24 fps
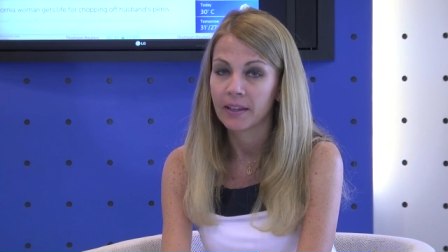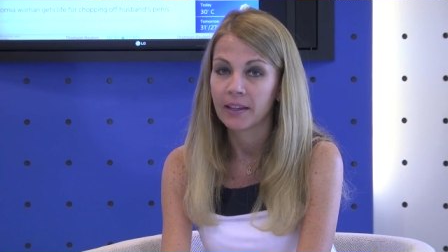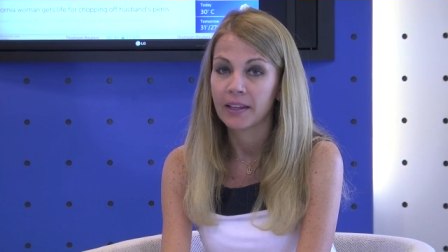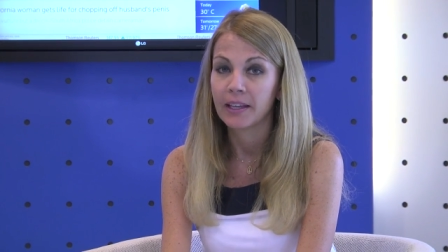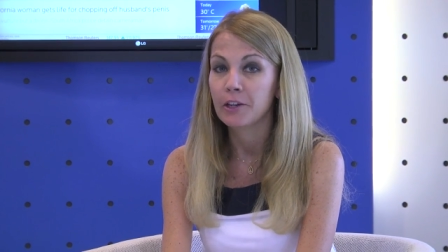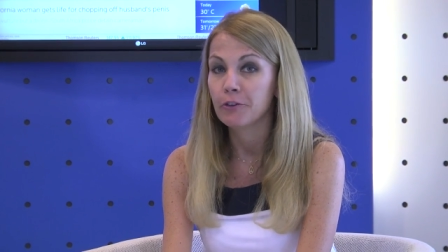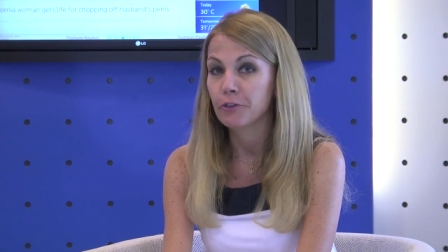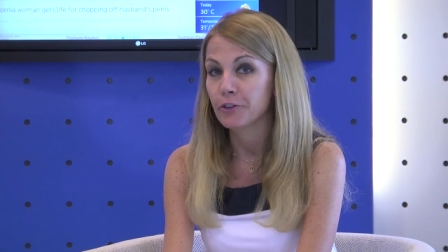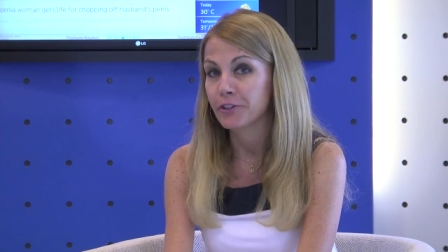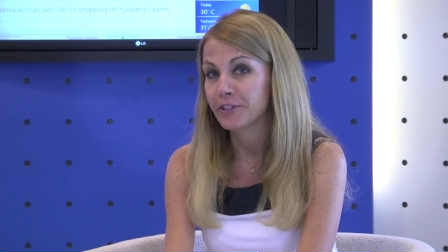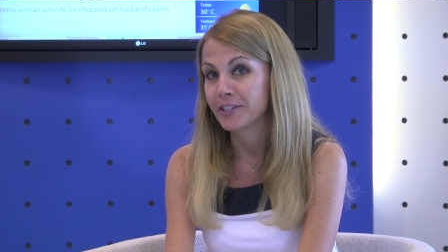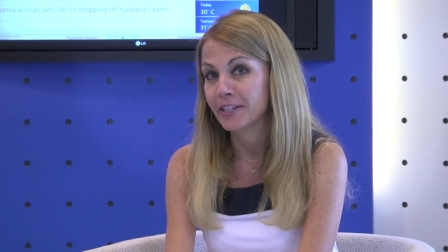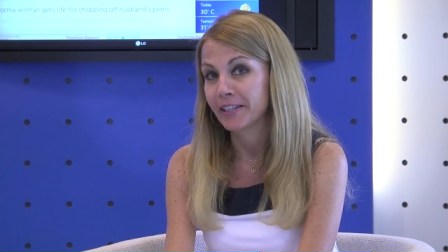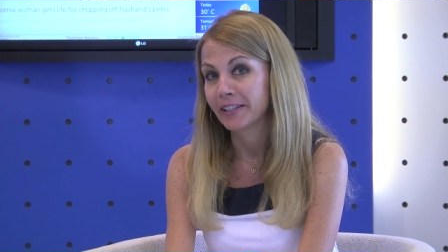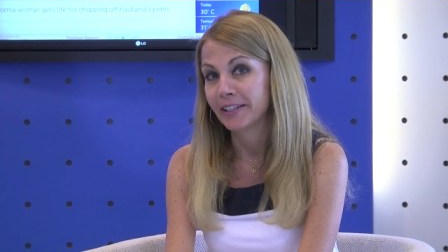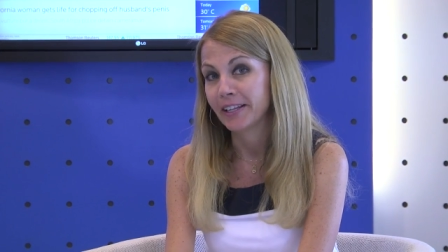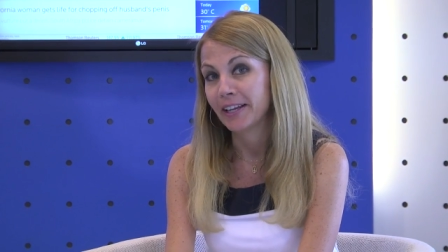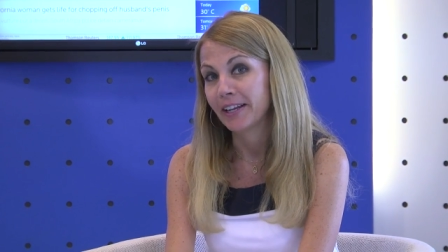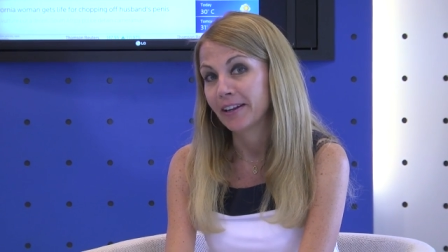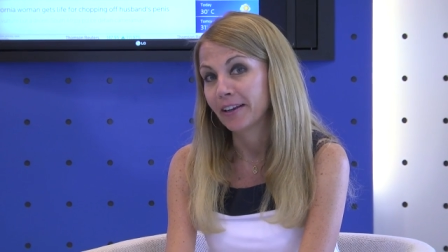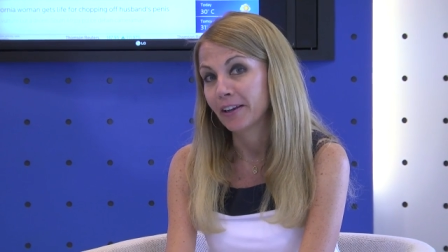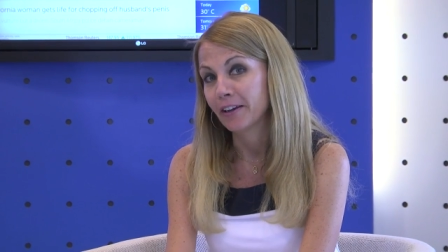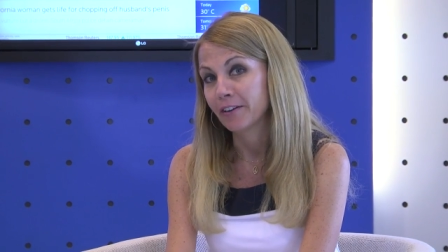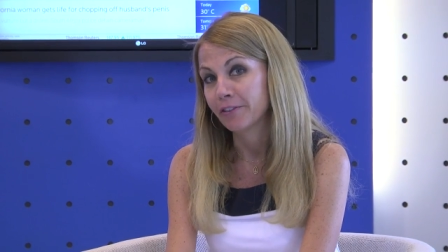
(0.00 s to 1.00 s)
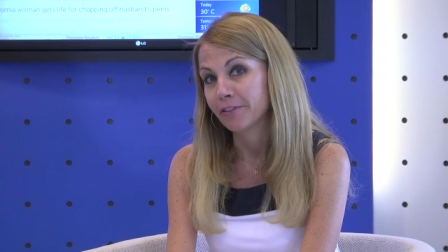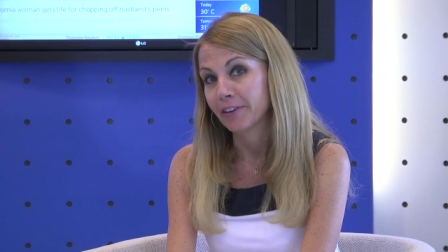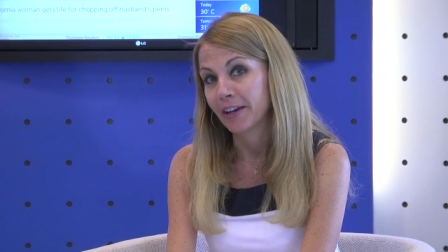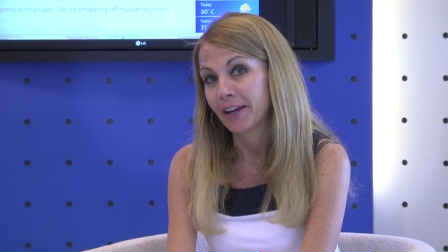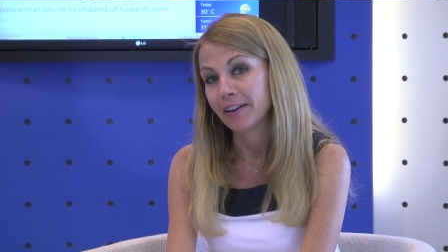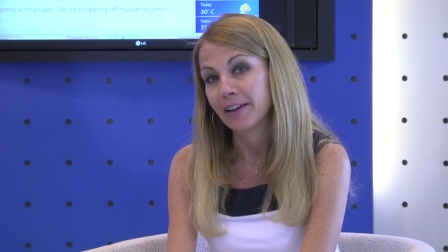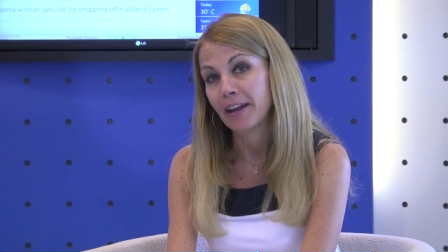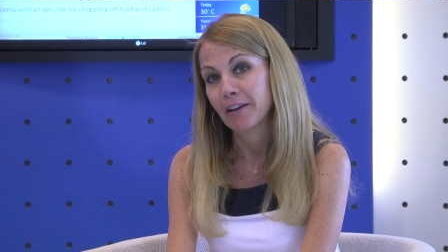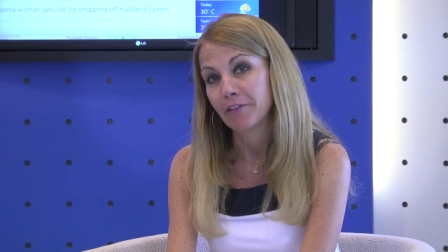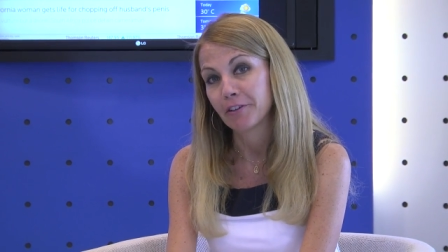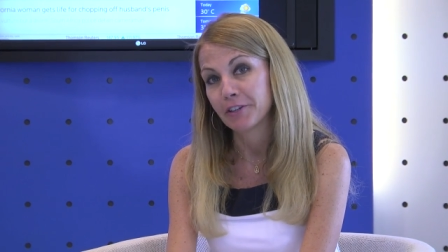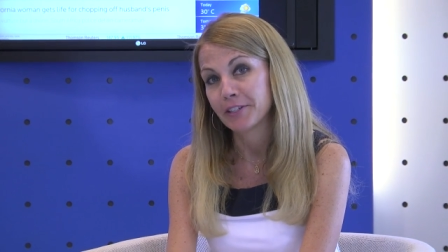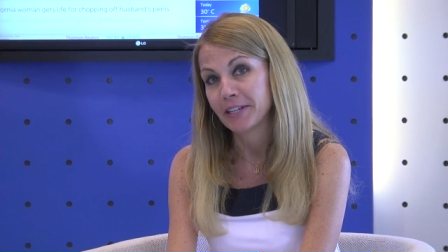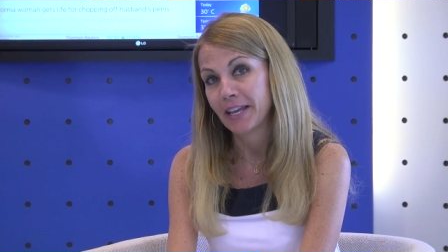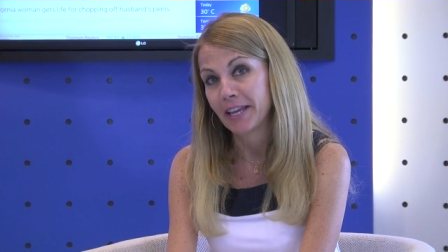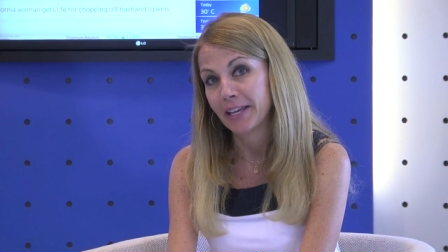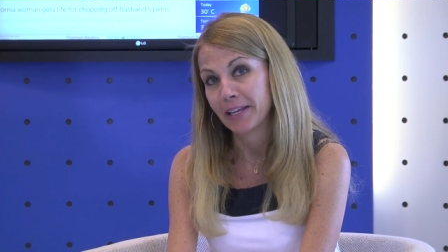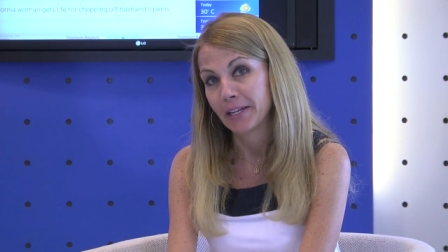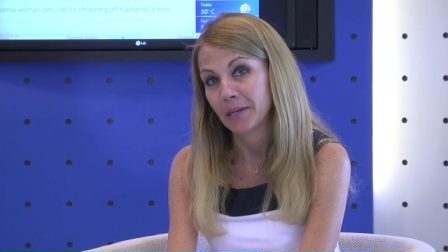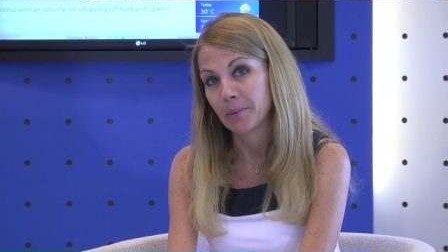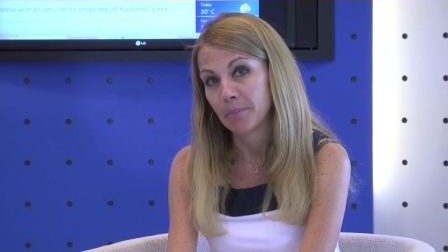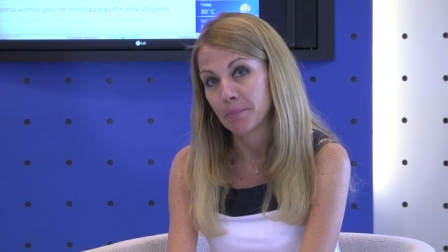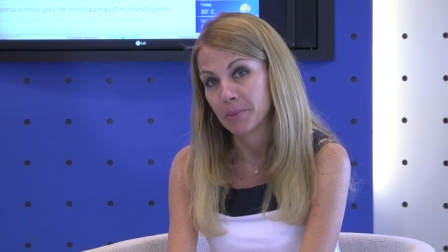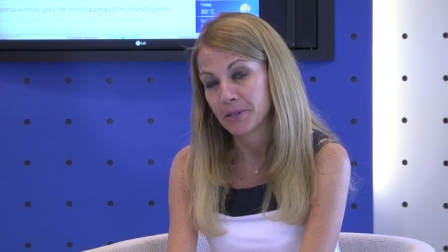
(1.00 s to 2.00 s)
Interestingly enough, I had never
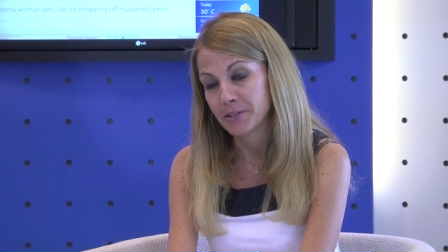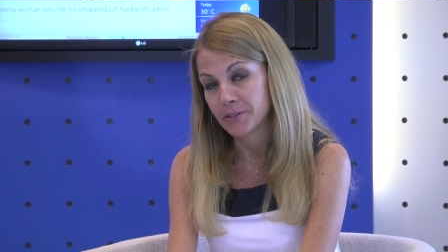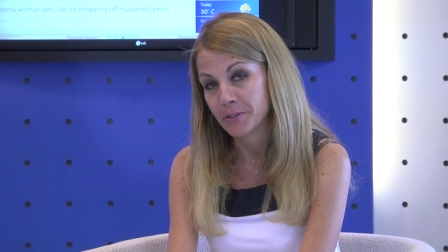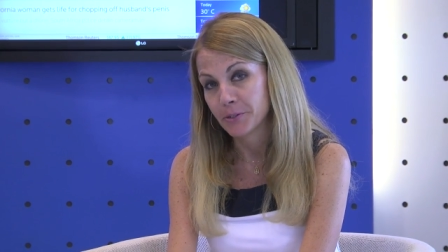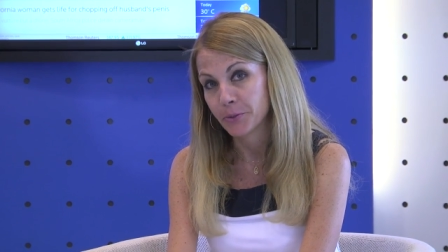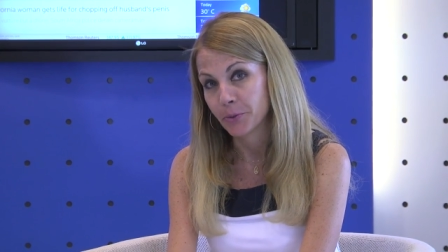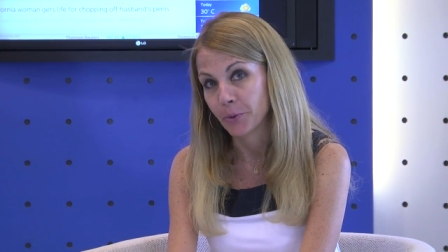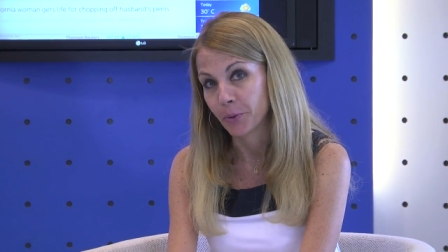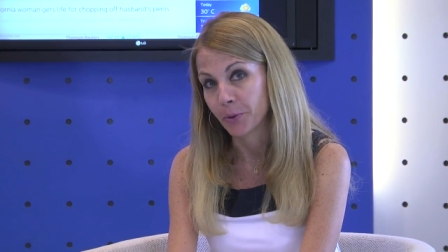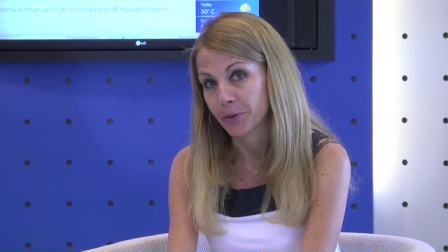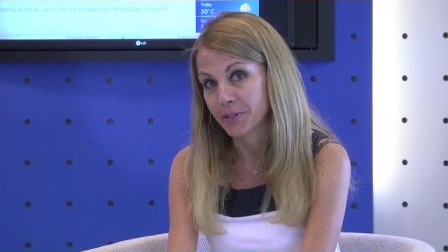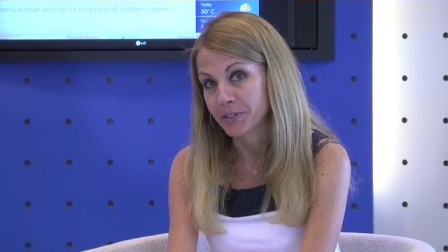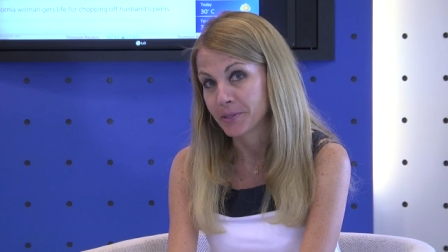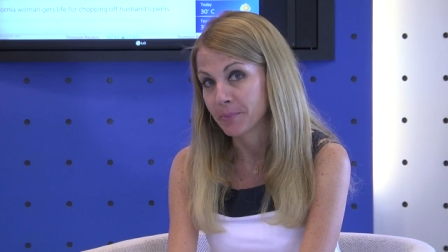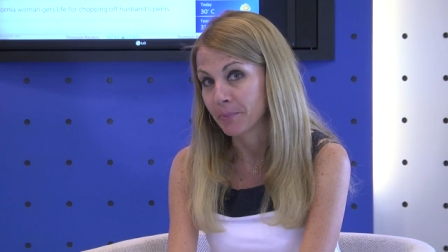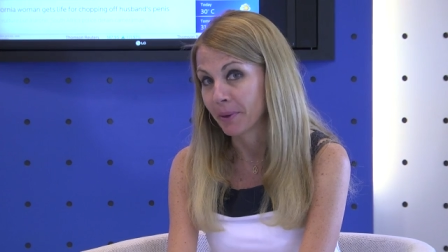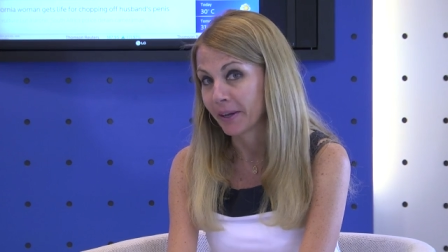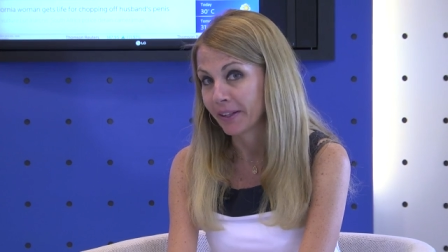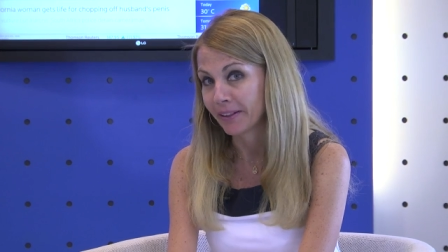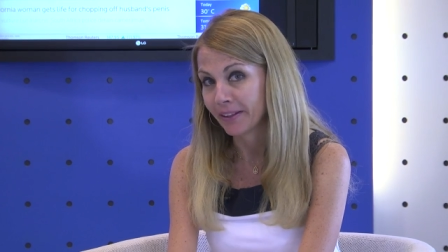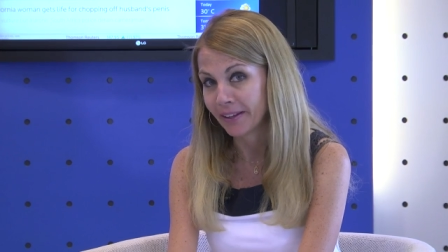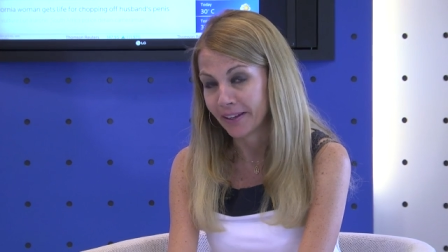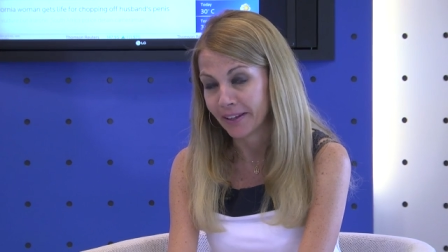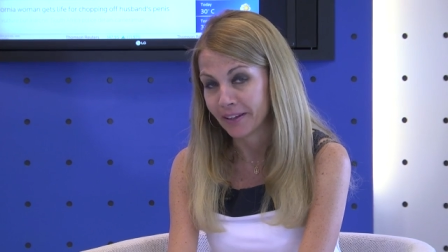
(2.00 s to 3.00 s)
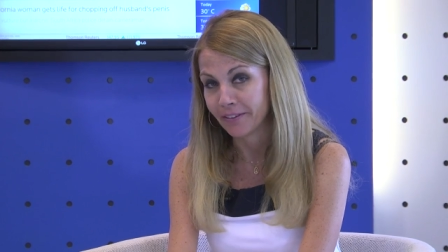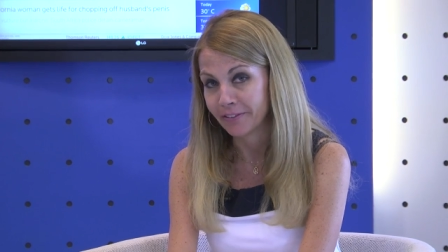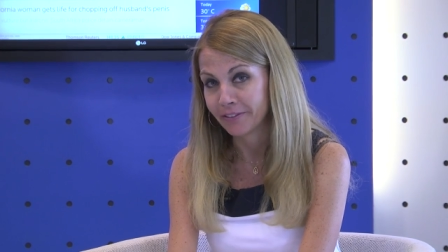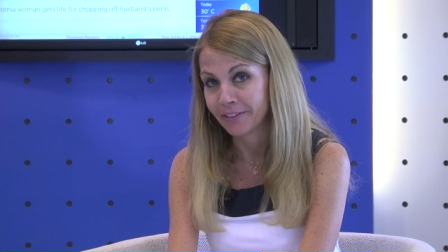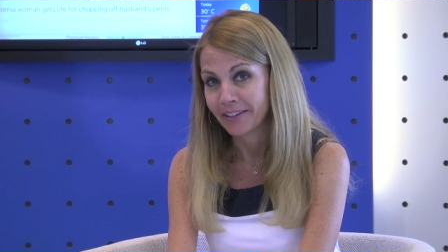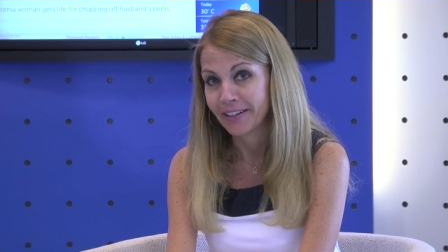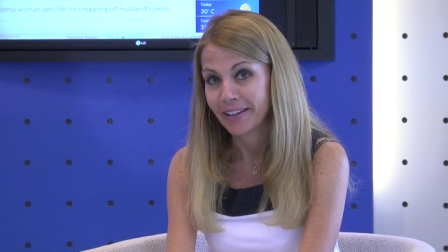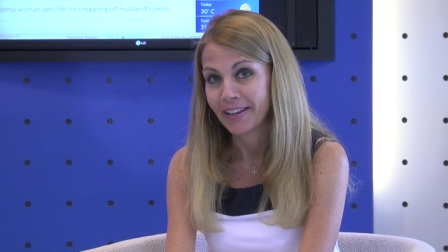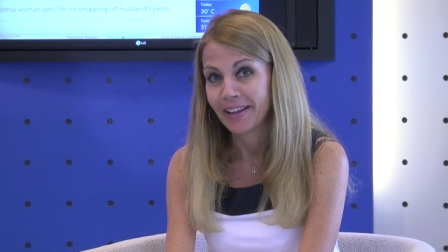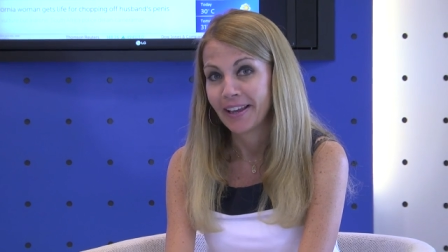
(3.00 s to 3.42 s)
taken a business course in my life,